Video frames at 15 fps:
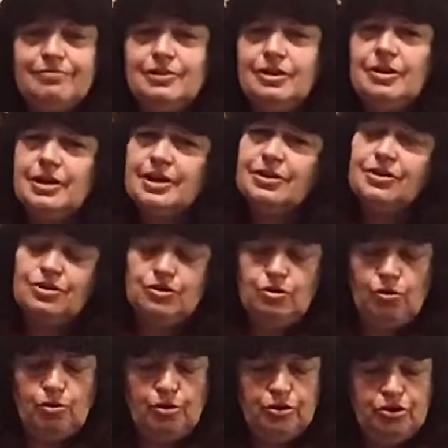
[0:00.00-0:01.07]
"Look at this
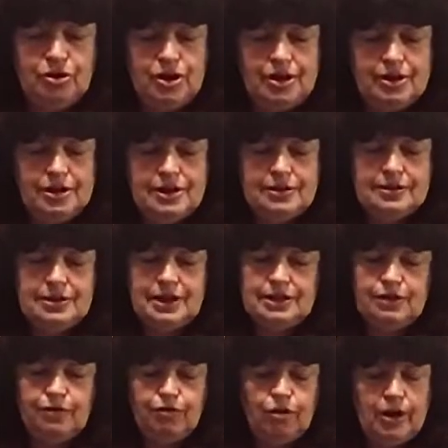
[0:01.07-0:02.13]
old thing," he said
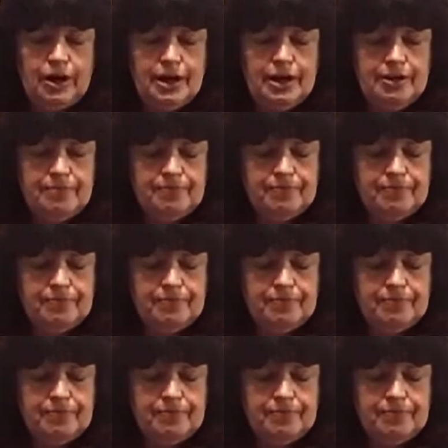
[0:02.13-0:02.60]
to Freddie.